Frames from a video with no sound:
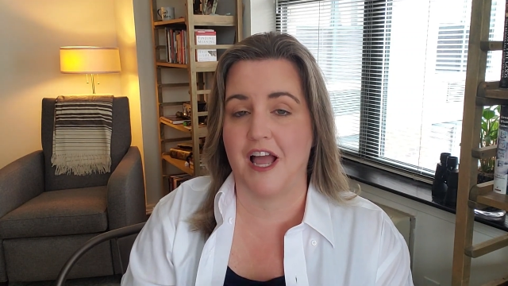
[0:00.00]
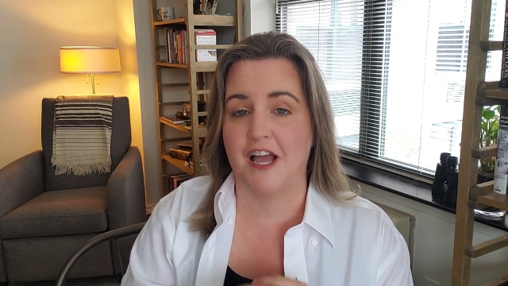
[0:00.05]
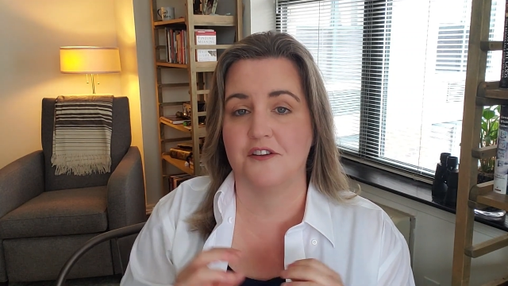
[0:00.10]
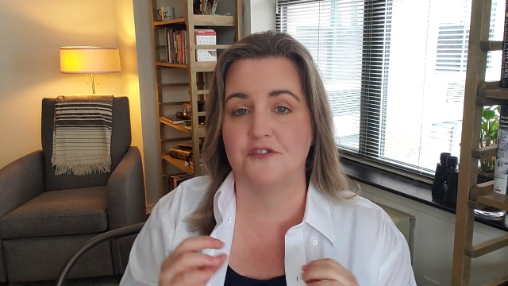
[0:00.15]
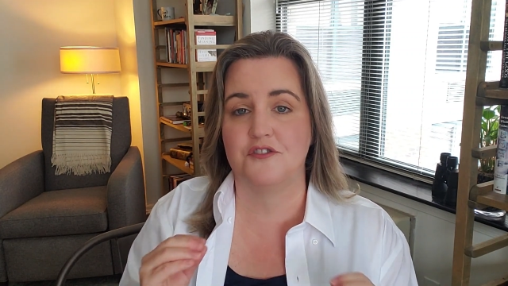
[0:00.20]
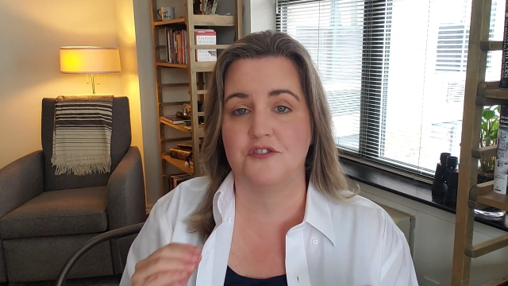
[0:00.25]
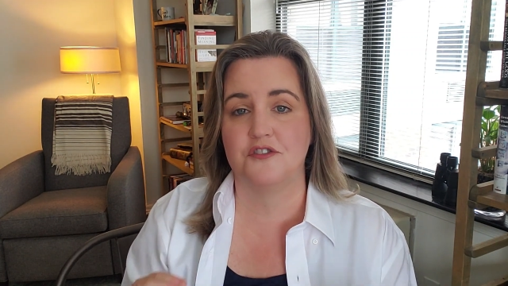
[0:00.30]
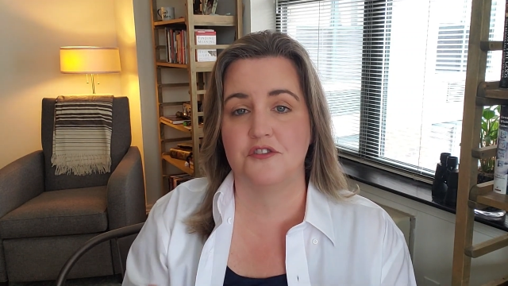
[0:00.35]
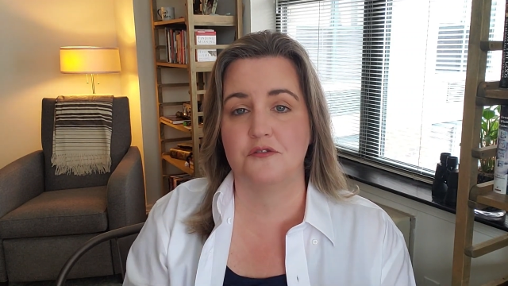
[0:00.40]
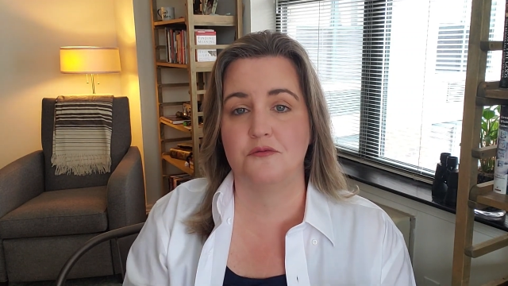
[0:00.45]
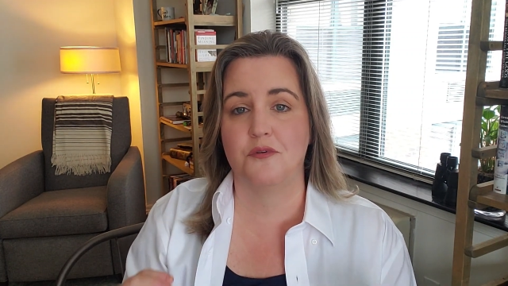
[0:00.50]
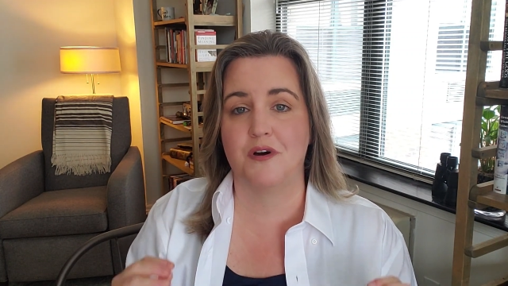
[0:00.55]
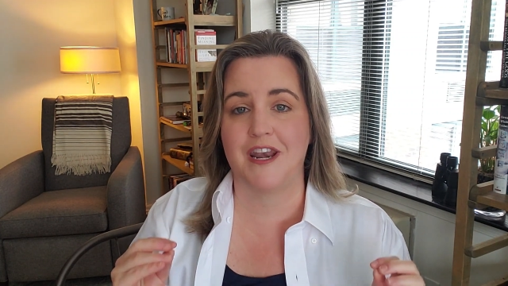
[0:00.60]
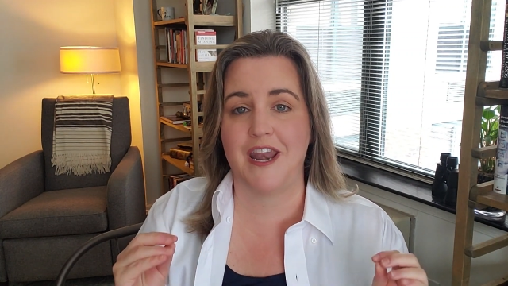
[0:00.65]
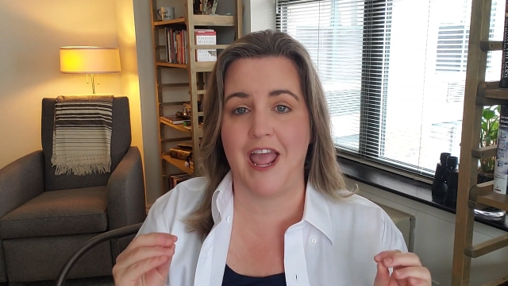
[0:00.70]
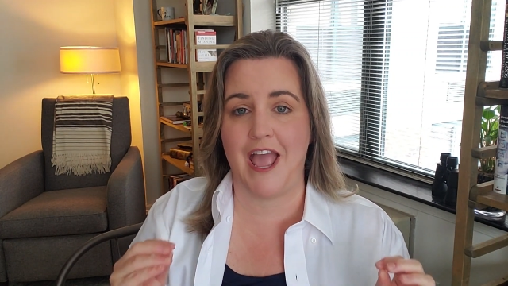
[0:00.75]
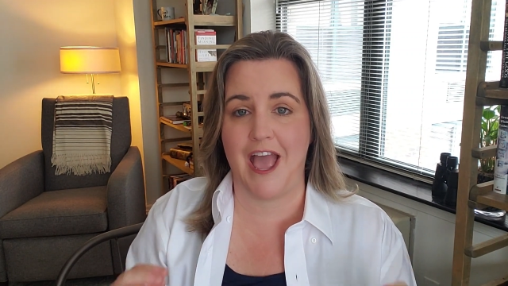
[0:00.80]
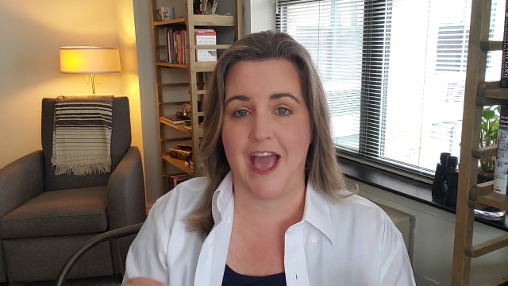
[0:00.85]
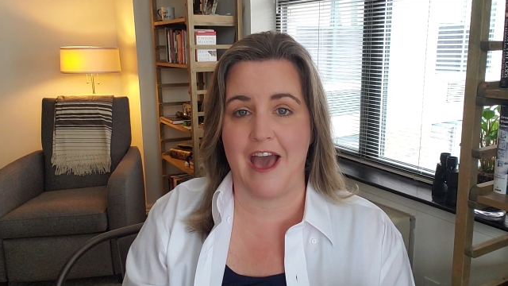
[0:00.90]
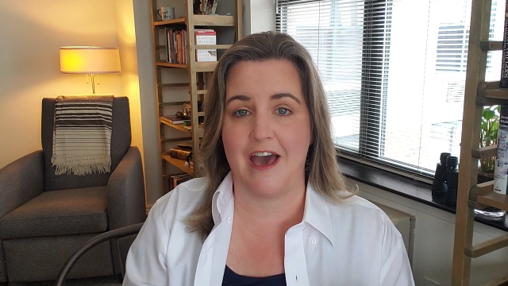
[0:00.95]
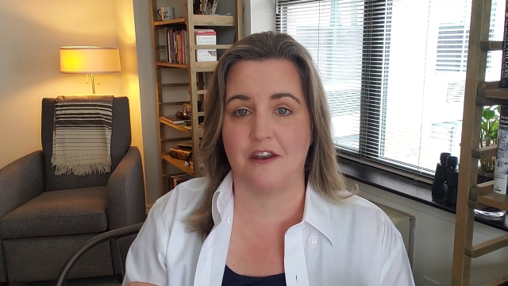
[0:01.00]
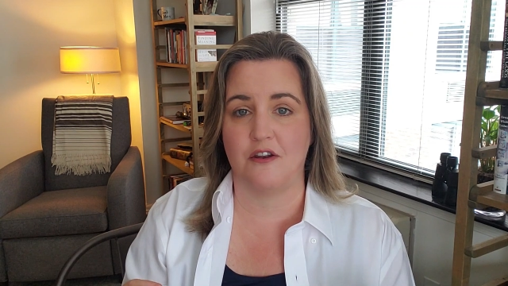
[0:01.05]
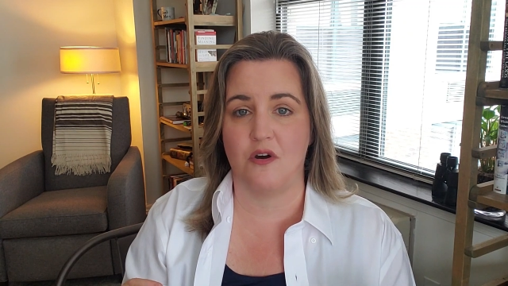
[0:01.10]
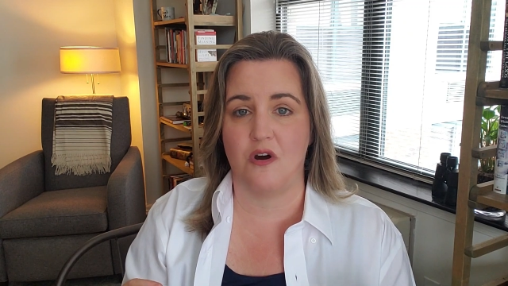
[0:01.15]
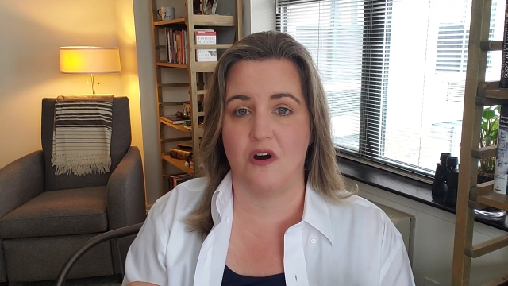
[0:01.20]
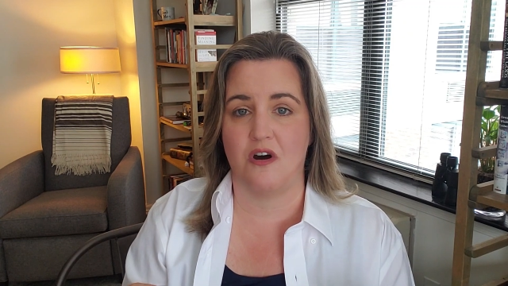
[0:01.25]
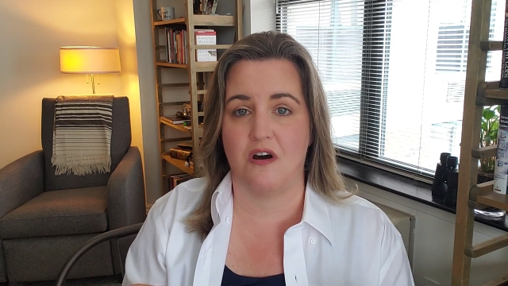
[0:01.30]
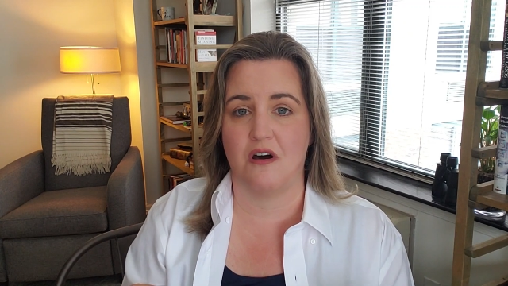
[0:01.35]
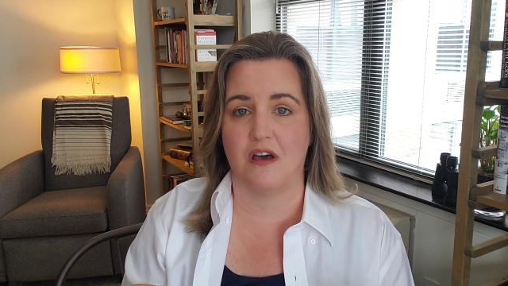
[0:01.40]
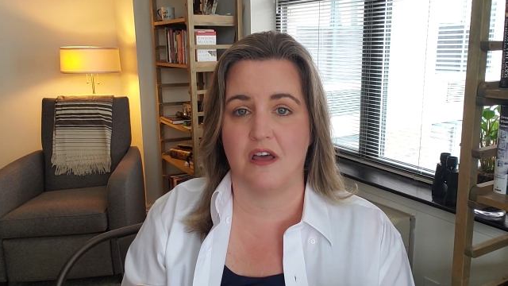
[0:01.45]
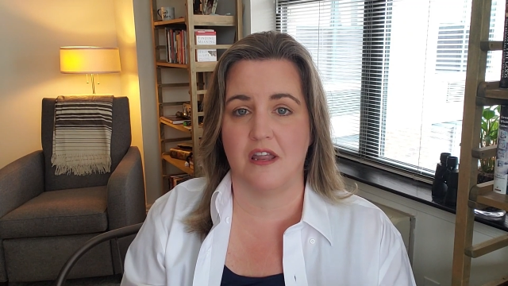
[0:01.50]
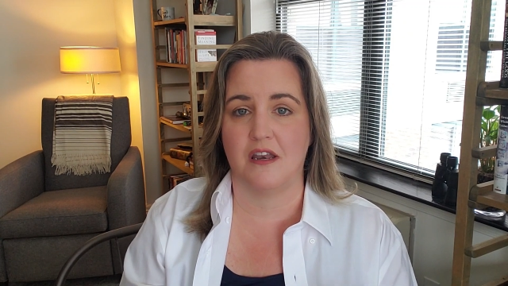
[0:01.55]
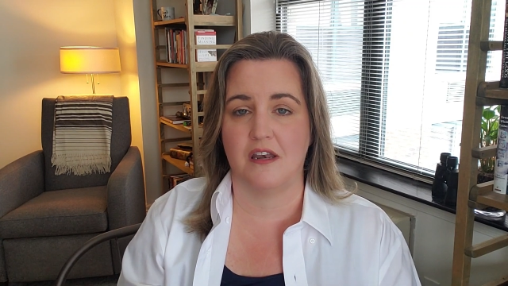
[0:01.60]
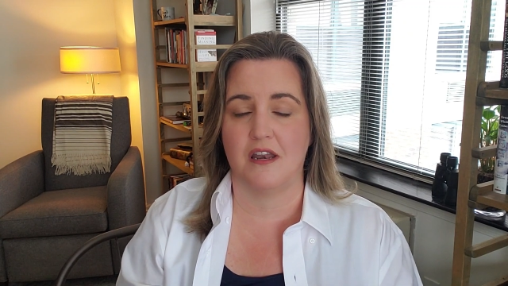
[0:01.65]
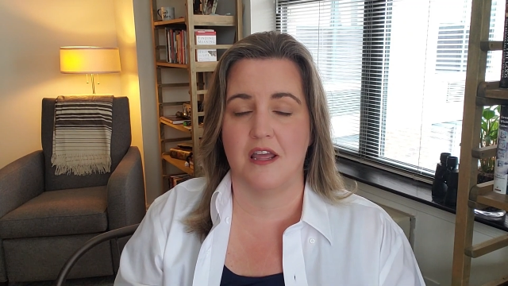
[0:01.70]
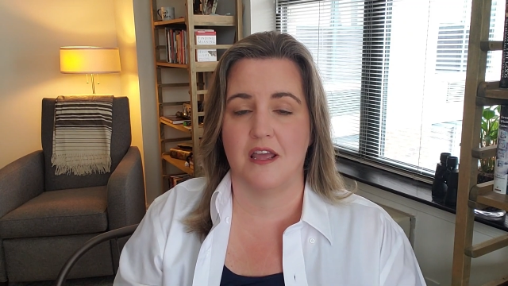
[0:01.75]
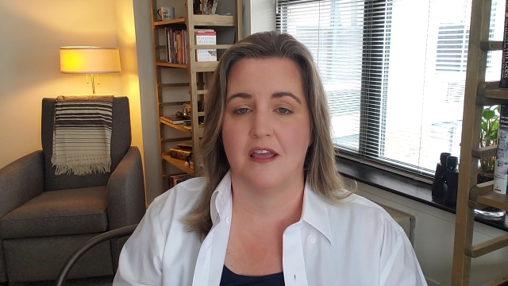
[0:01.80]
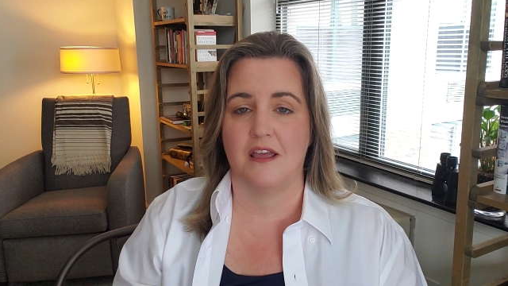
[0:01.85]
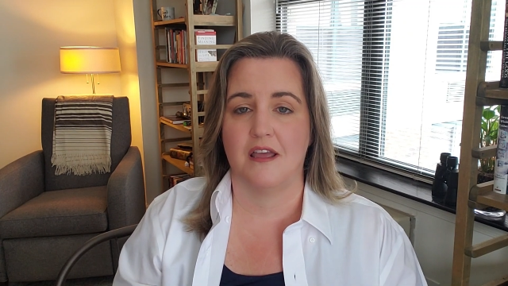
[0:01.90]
I do want to add on